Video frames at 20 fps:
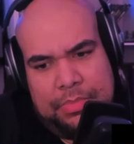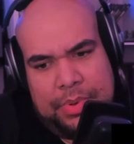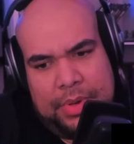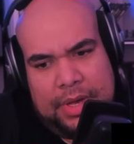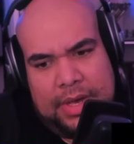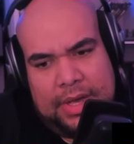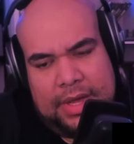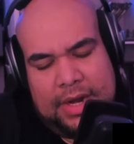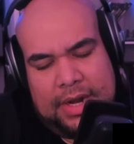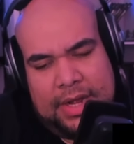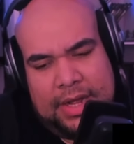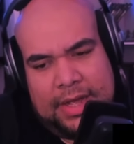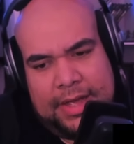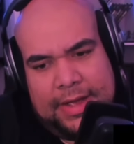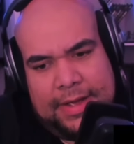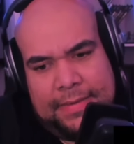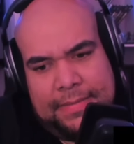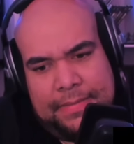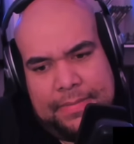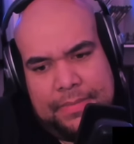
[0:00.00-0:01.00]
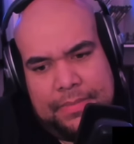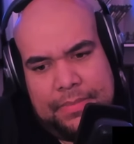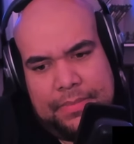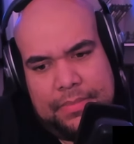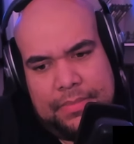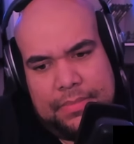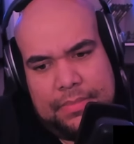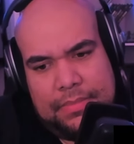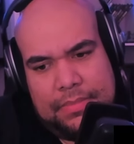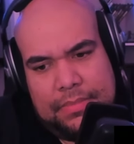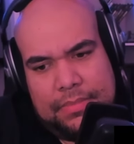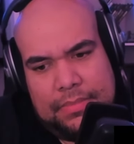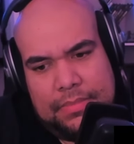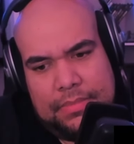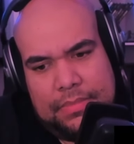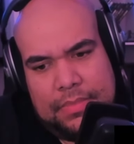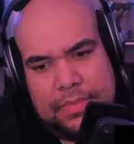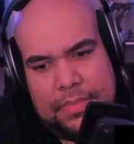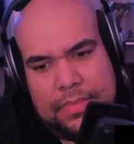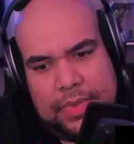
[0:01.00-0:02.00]
but uh,
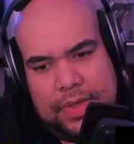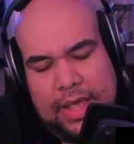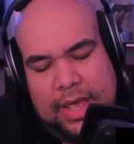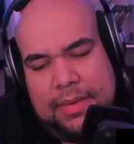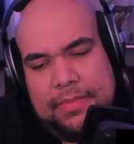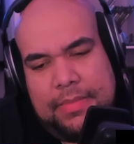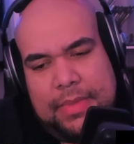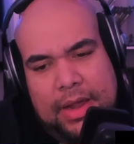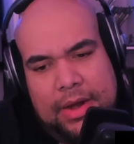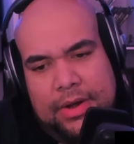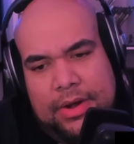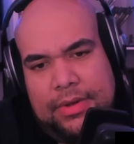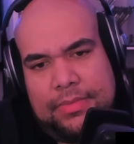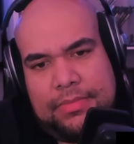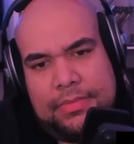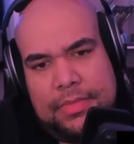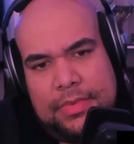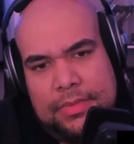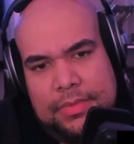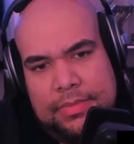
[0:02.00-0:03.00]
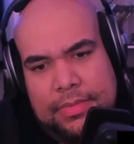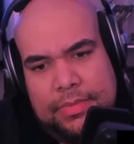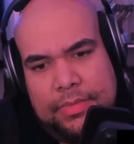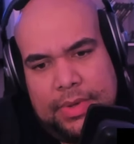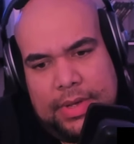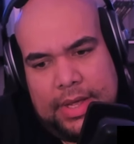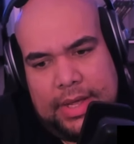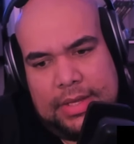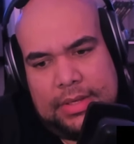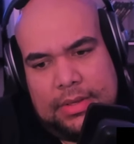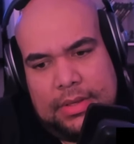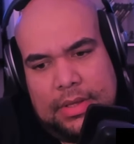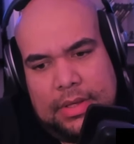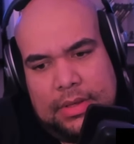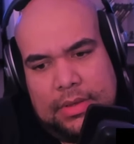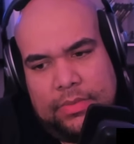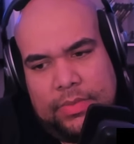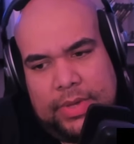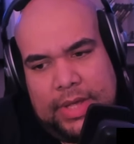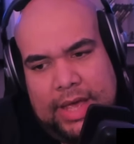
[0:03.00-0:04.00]
yeah, I don't know. It,
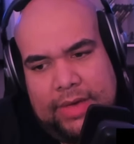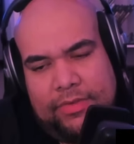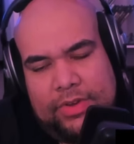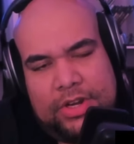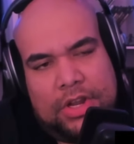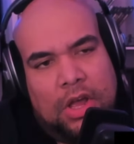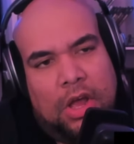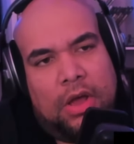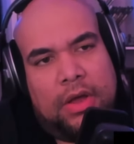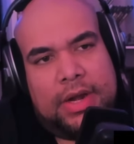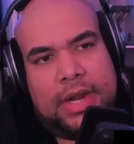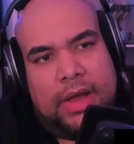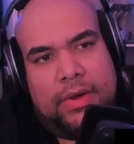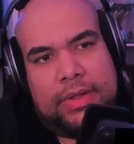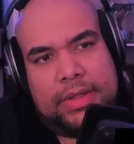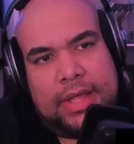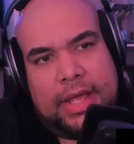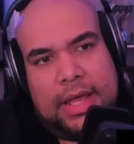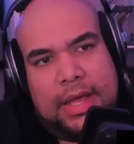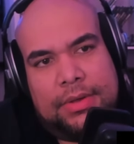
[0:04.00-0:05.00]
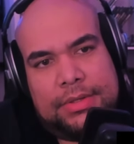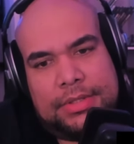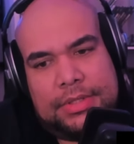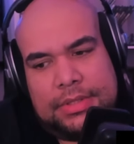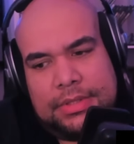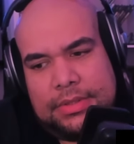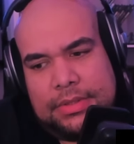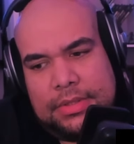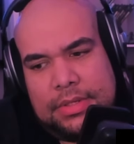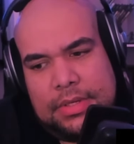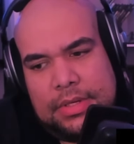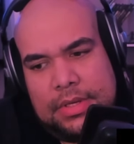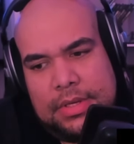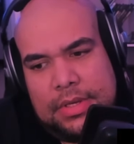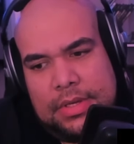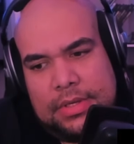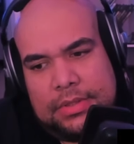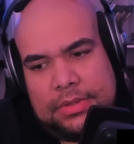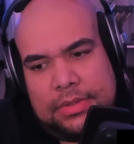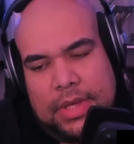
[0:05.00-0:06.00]
we have a dog now at the house,
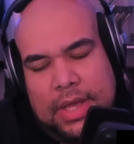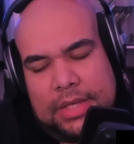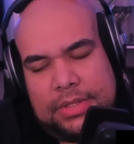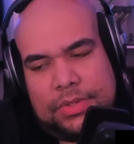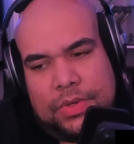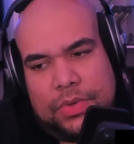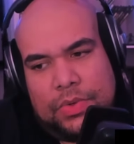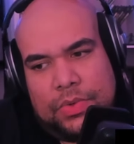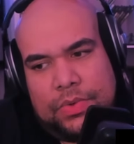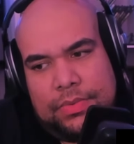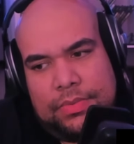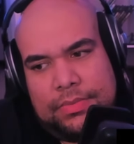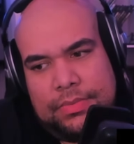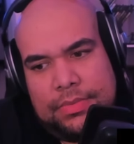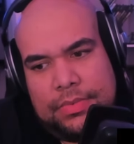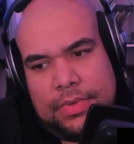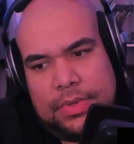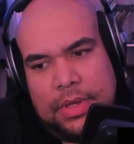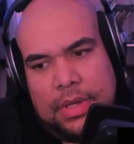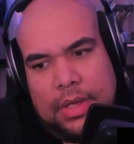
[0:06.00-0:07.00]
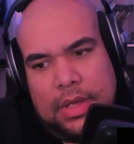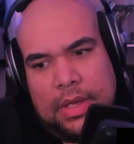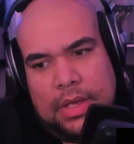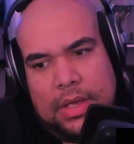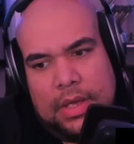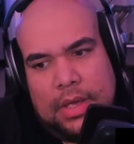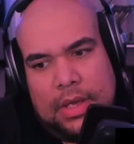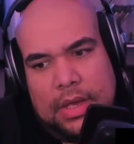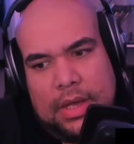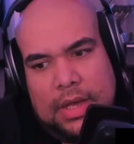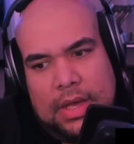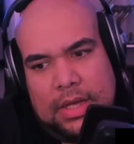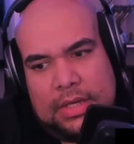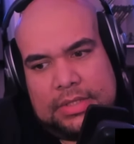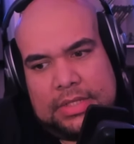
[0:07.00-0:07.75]
so that's cool. Uh,